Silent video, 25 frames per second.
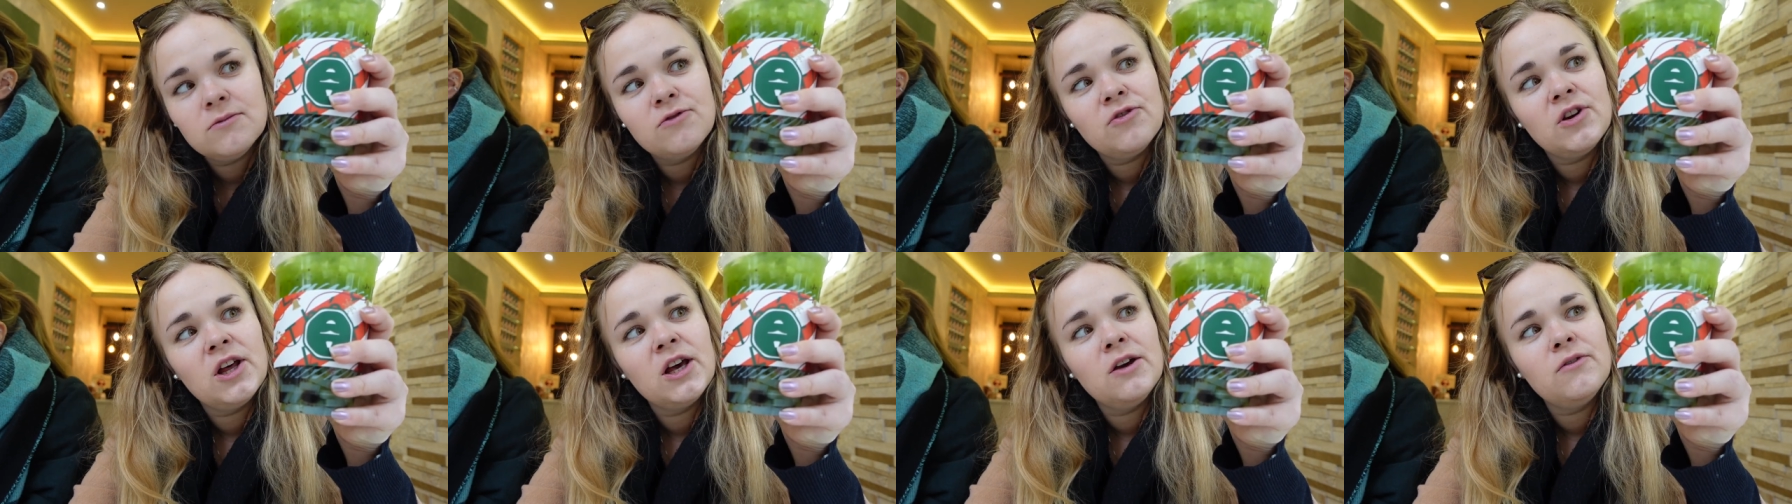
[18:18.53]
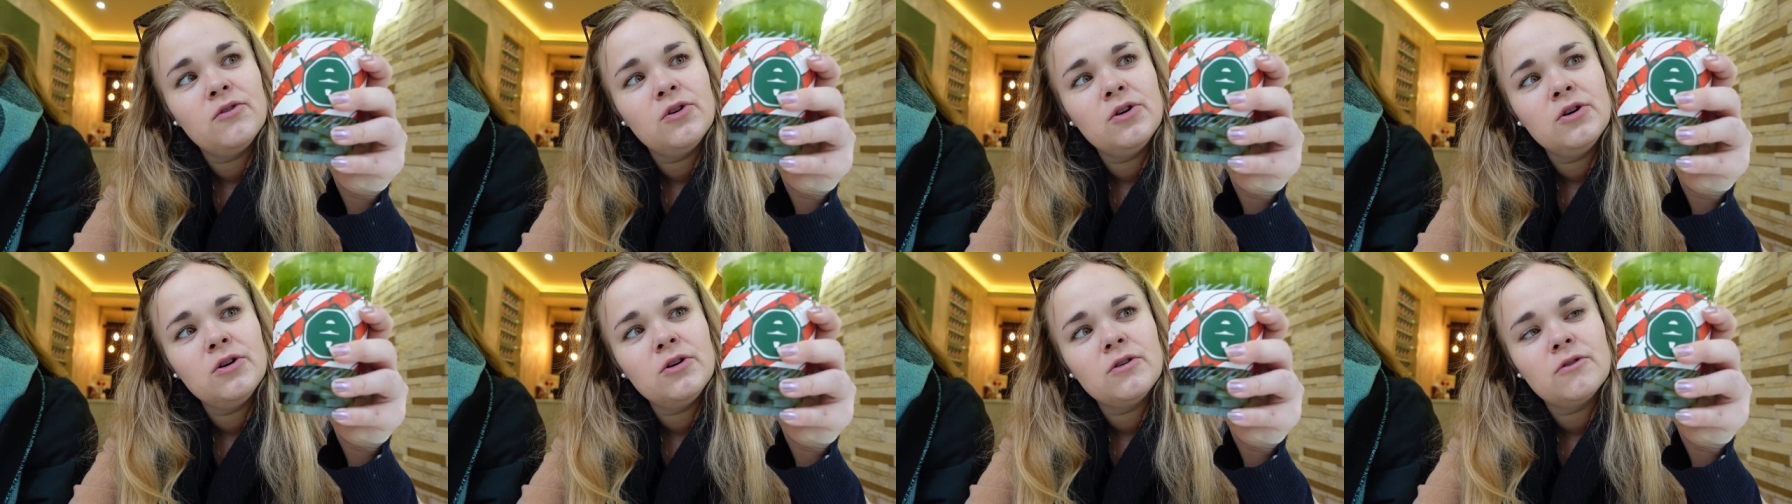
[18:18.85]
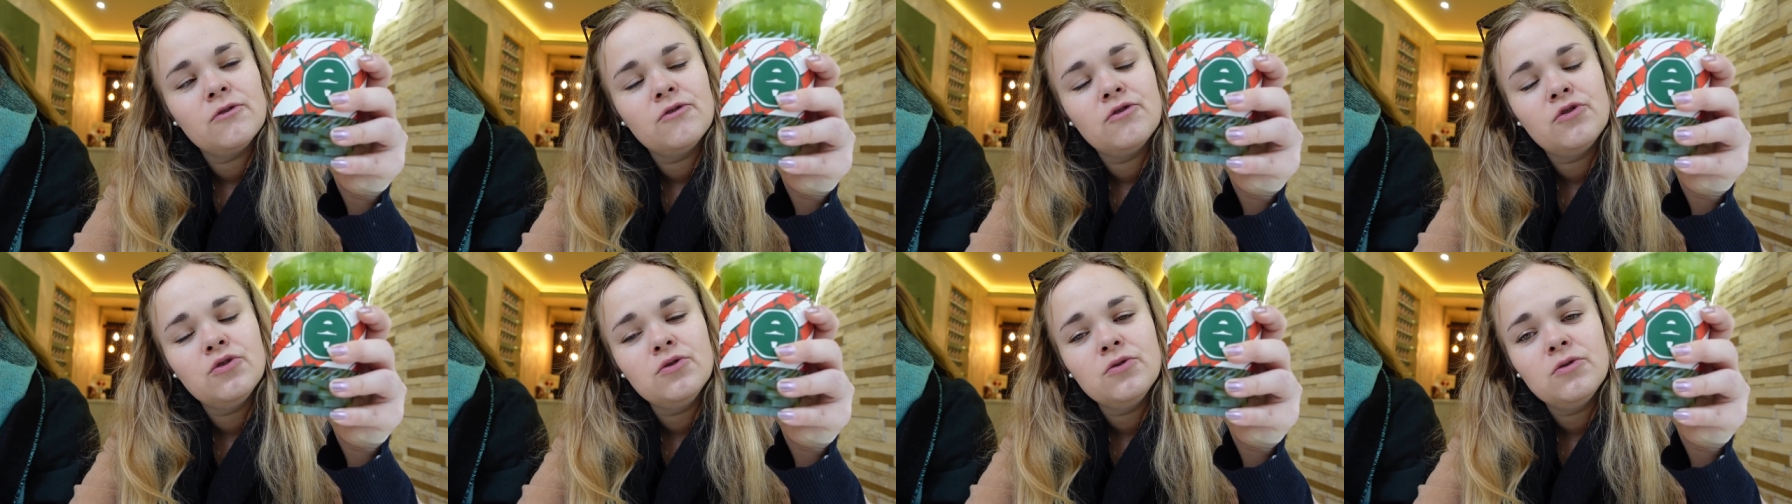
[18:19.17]
flavored
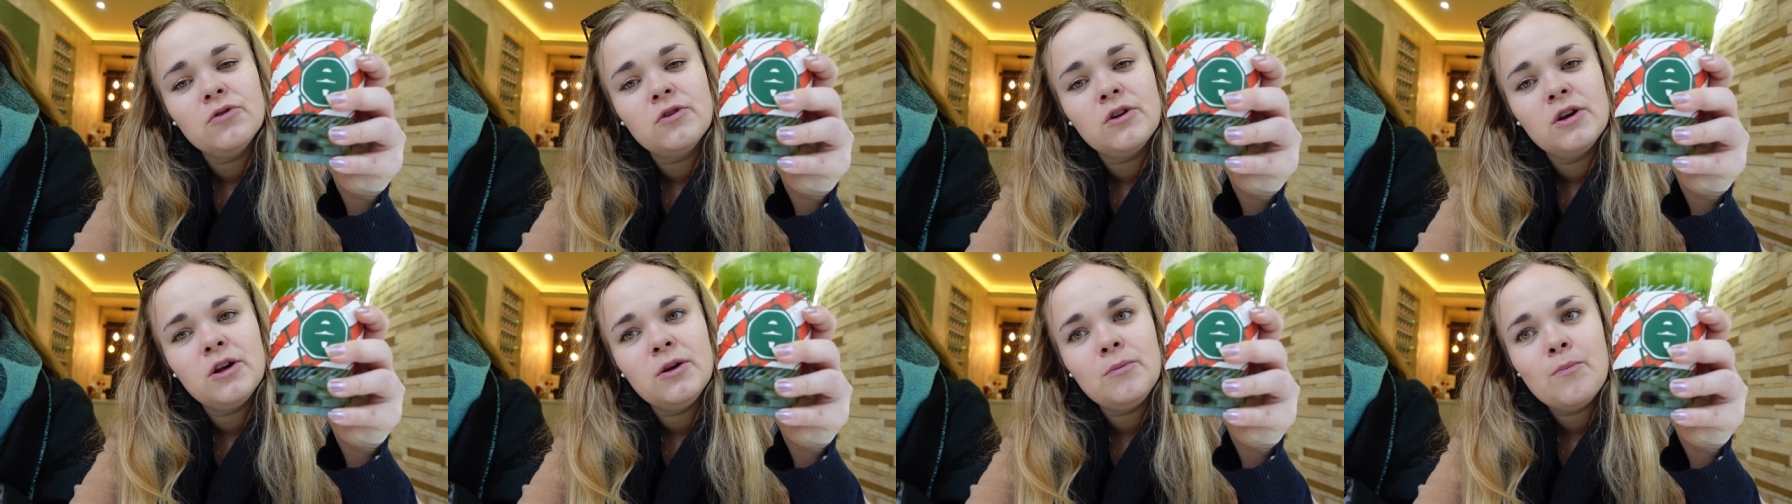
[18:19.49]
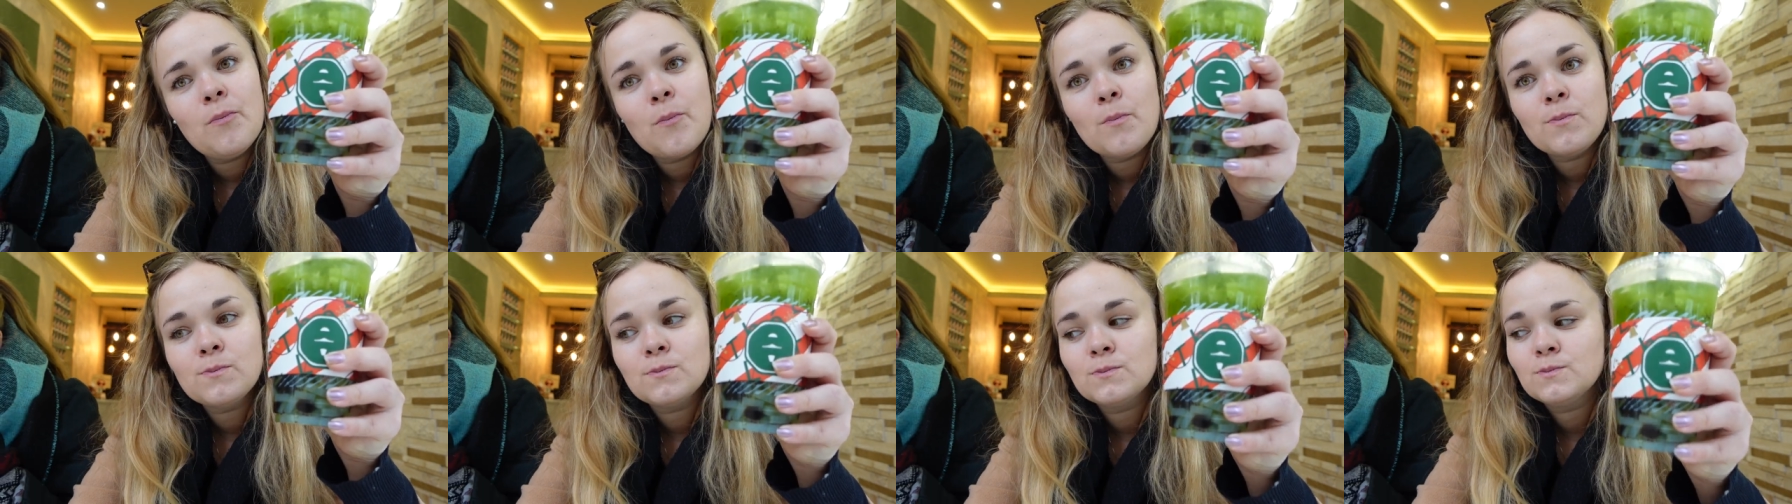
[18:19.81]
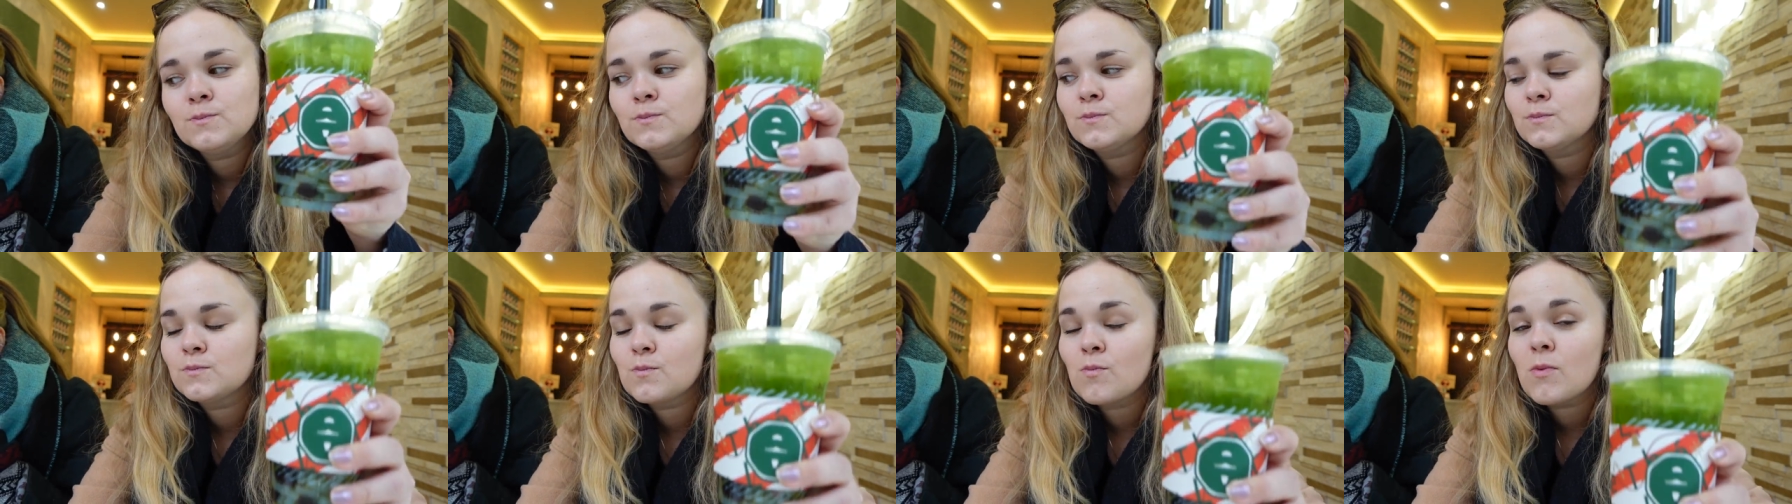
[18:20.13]
fruit tea.
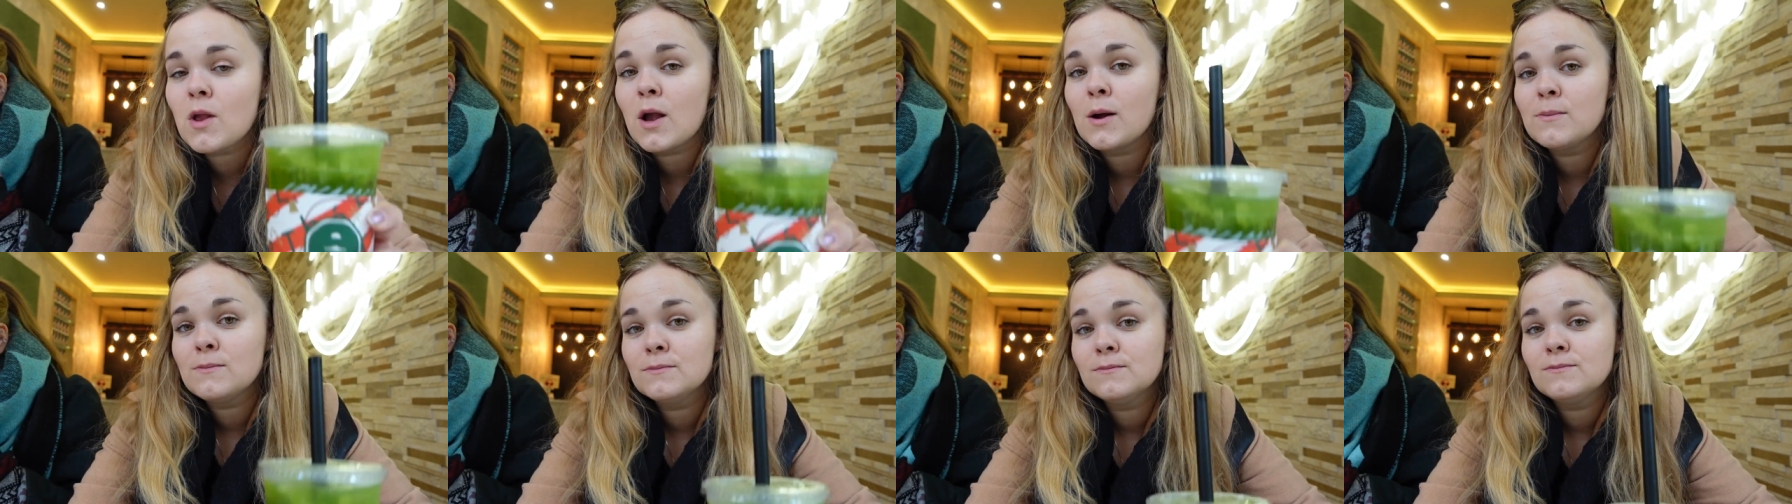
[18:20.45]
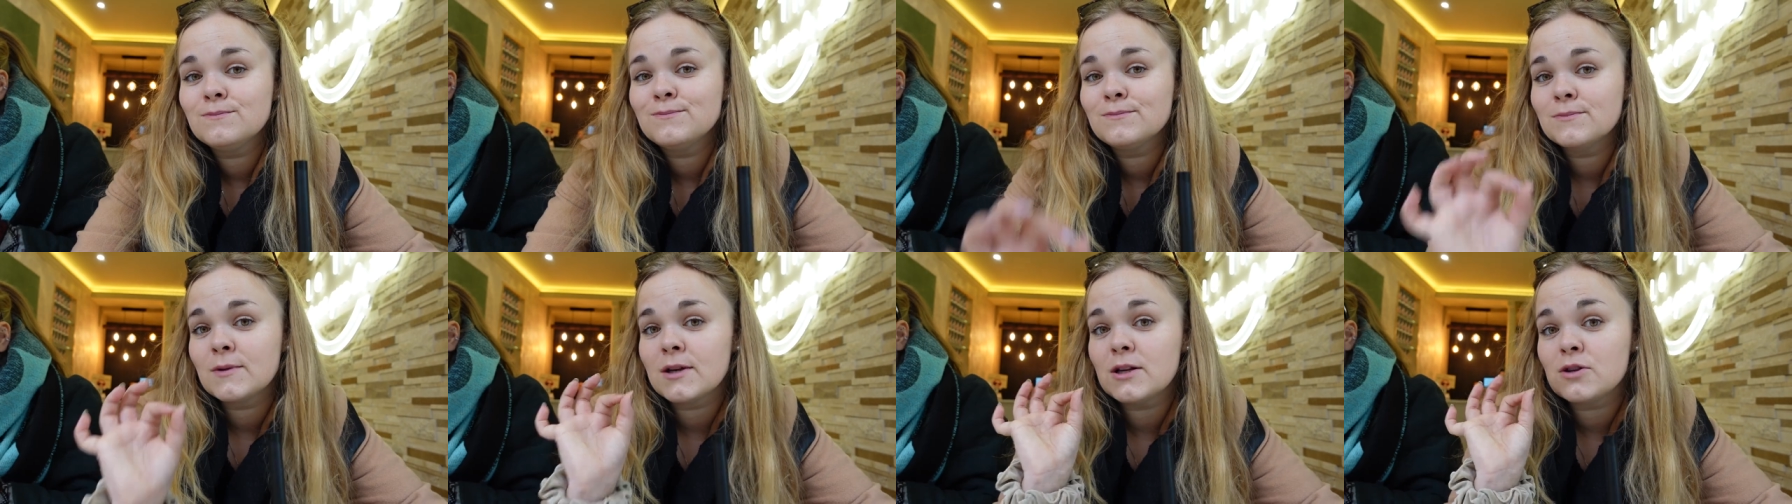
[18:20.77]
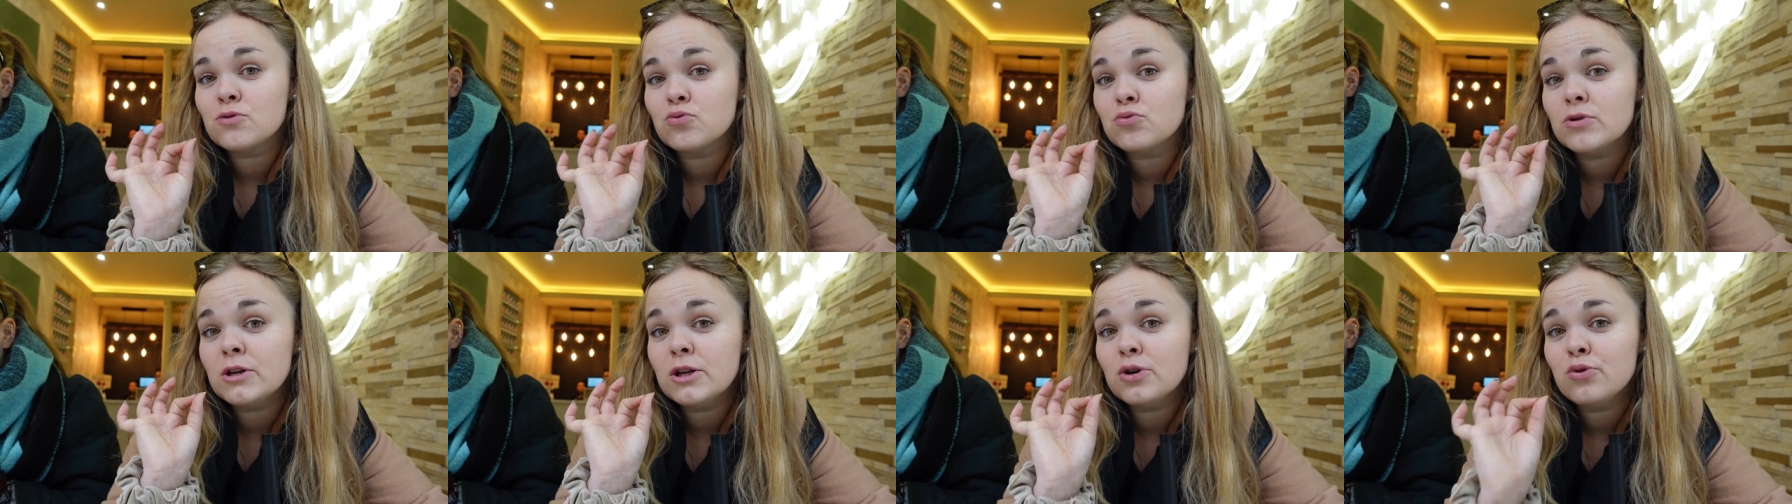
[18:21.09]

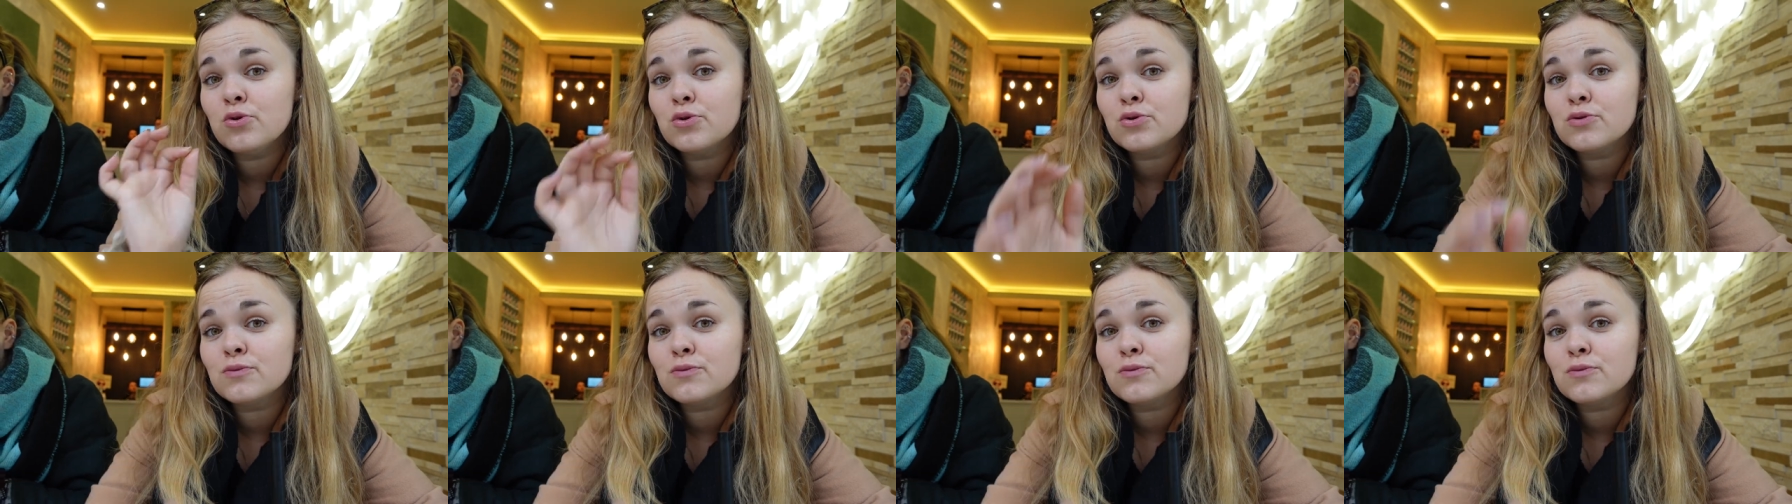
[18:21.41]
It's really good.